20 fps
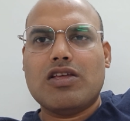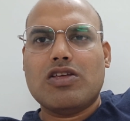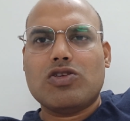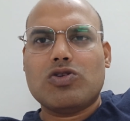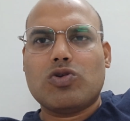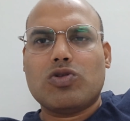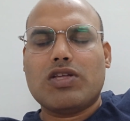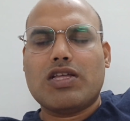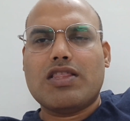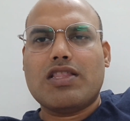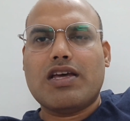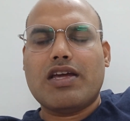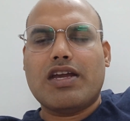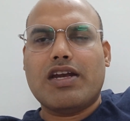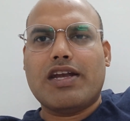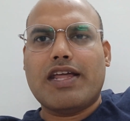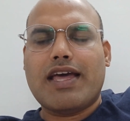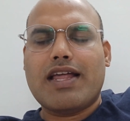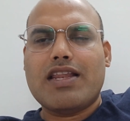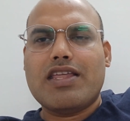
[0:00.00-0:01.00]
so then the
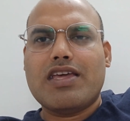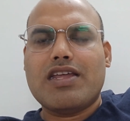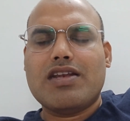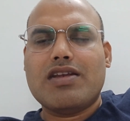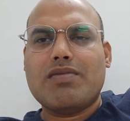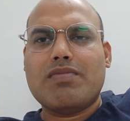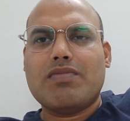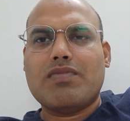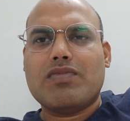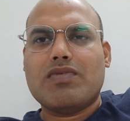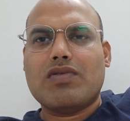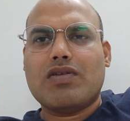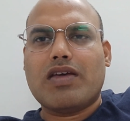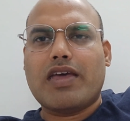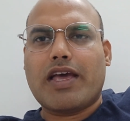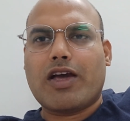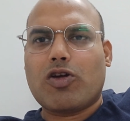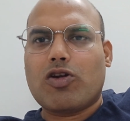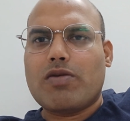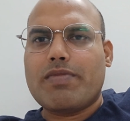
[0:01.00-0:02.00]
Italian
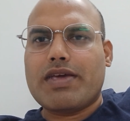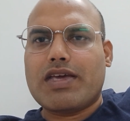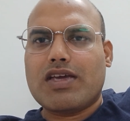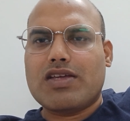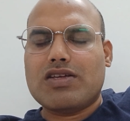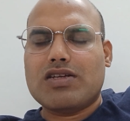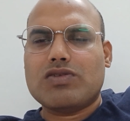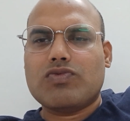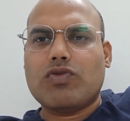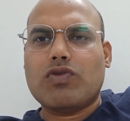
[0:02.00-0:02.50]
economic agents